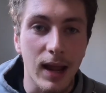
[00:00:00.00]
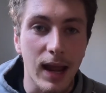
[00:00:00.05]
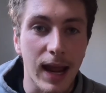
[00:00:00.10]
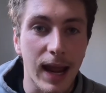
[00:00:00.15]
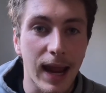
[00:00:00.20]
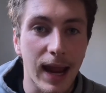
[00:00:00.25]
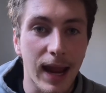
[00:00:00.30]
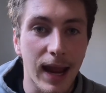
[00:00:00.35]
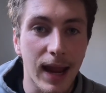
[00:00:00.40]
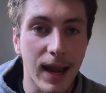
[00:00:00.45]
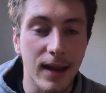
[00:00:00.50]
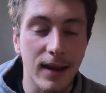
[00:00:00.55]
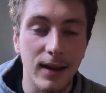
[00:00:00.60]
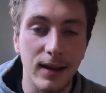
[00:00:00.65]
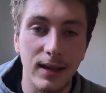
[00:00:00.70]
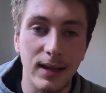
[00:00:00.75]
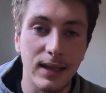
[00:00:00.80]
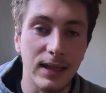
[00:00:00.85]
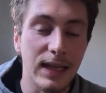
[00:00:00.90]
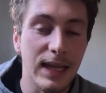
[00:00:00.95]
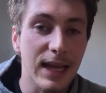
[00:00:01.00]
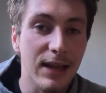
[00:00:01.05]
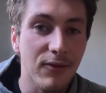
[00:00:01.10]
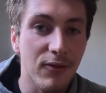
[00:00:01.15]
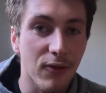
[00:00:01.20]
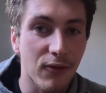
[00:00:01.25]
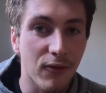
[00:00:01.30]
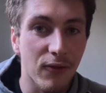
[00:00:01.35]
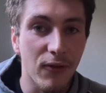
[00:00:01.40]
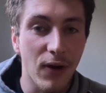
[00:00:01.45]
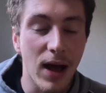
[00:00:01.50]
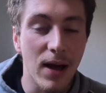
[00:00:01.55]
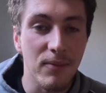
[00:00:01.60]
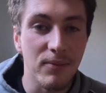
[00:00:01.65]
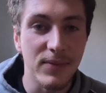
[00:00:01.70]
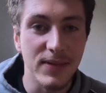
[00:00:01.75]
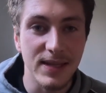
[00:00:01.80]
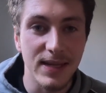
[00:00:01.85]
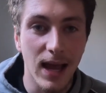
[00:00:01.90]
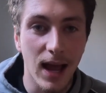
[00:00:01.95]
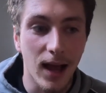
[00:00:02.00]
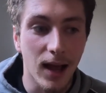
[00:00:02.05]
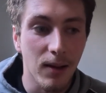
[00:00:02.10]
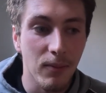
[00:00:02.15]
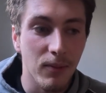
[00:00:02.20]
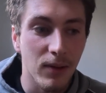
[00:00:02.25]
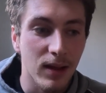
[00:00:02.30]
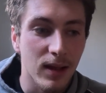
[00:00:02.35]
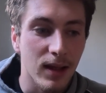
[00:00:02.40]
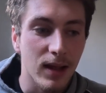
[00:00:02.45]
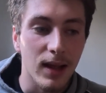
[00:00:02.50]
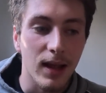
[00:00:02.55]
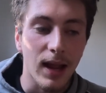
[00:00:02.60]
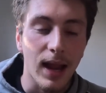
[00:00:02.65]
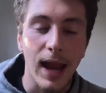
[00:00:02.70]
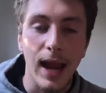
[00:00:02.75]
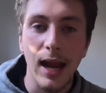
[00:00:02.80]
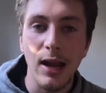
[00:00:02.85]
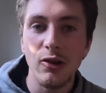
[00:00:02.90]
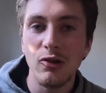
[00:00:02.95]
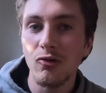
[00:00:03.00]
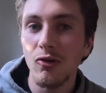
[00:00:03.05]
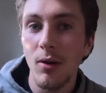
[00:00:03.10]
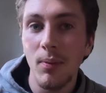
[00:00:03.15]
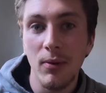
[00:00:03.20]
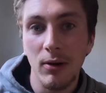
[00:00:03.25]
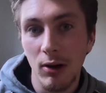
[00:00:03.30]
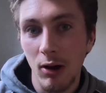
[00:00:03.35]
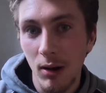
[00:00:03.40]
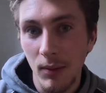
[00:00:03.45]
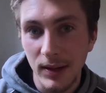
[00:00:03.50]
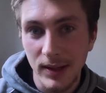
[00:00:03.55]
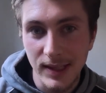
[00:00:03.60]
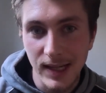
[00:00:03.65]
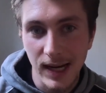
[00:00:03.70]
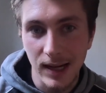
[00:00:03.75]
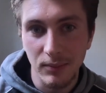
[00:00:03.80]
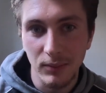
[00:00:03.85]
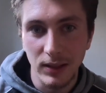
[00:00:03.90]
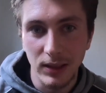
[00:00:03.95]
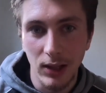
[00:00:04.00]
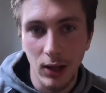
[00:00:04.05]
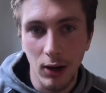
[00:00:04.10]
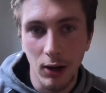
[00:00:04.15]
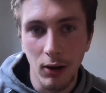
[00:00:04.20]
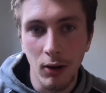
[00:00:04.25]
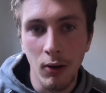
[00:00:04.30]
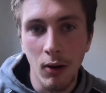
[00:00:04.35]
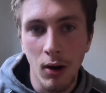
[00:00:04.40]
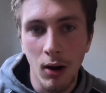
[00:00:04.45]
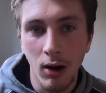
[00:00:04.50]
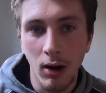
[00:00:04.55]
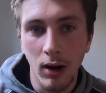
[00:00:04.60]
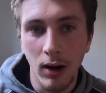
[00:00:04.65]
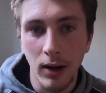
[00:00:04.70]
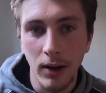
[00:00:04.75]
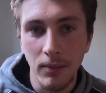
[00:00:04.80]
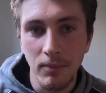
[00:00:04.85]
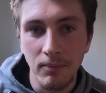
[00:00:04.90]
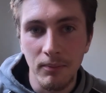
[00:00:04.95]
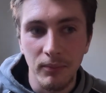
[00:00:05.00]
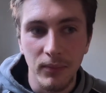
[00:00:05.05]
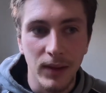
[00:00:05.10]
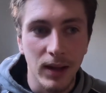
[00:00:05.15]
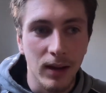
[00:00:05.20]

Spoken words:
and leave a thumbs up and drop a comment down below on